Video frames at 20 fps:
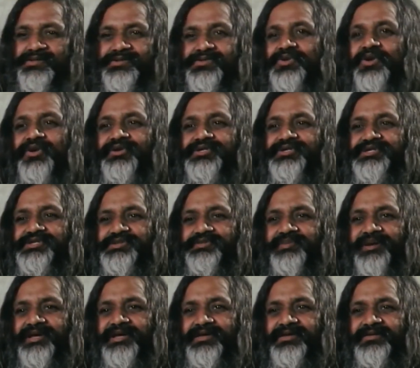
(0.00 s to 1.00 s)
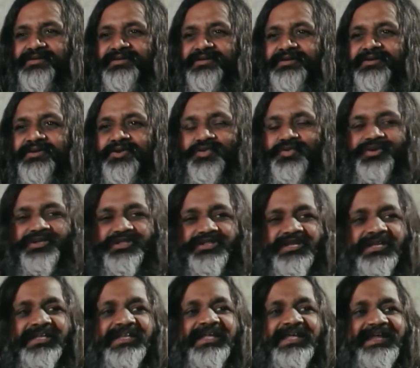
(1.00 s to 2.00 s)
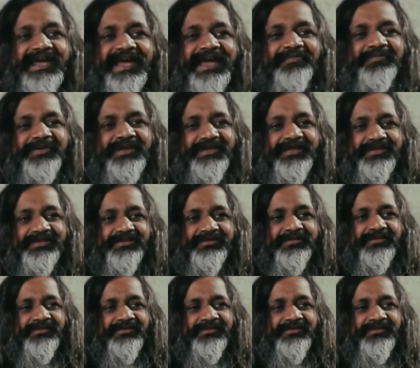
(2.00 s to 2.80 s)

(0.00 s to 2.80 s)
conscious mind with inner happiness,